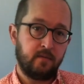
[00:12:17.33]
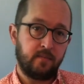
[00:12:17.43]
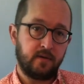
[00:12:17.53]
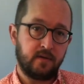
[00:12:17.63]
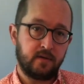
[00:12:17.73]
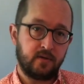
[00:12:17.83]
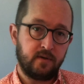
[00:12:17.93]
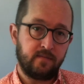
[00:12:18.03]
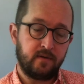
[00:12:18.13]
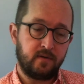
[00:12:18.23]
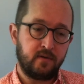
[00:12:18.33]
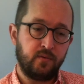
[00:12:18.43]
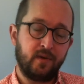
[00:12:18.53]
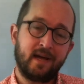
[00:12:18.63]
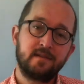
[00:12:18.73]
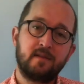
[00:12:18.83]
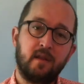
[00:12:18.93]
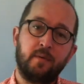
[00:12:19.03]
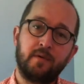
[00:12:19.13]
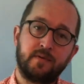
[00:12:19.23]
but just shift to next
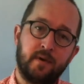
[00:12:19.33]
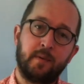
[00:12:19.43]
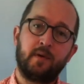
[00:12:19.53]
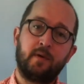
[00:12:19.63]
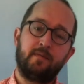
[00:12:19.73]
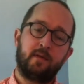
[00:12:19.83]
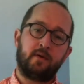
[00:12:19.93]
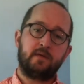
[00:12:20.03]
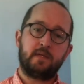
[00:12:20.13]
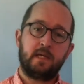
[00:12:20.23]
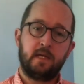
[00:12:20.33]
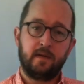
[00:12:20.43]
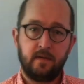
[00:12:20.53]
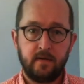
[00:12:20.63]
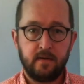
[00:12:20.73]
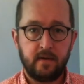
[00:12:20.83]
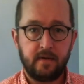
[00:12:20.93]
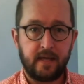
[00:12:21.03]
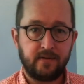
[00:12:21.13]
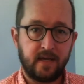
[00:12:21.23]
lower string with all your fingers,
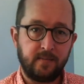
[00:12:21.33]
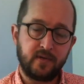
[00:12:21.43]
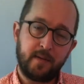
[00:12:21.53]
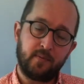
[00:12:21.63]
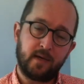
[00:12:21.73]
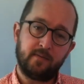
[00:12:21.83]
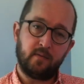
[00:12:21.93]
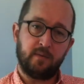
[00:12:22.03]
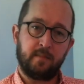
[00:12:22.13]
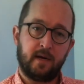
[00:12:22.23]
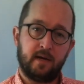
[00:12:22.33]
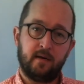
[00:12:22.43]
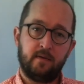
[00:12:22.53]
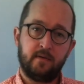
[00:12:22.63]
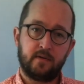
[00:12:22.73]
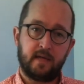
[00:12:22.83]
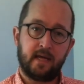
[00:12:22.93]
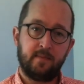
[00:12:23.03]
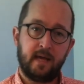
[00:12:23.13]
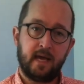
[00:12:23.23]
that same shape will give you B minor. So that
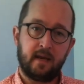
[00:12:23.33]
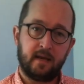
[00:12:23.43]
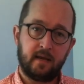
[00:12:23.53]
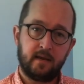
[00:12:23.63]
can be handy.